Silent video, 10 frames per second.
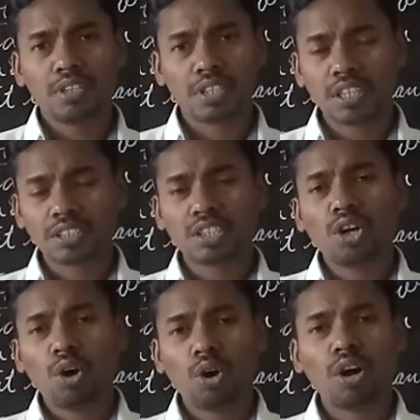yes,
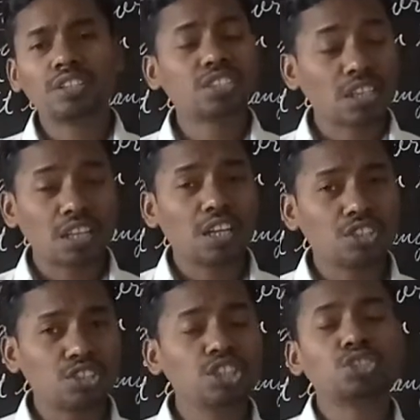and
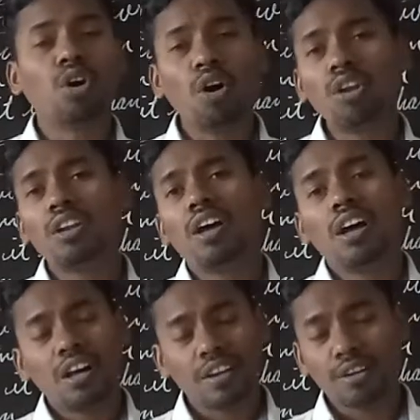Satluj, these all
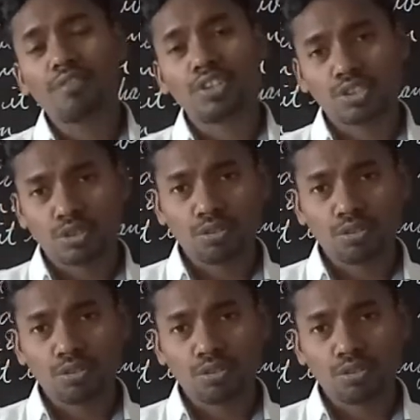rivers,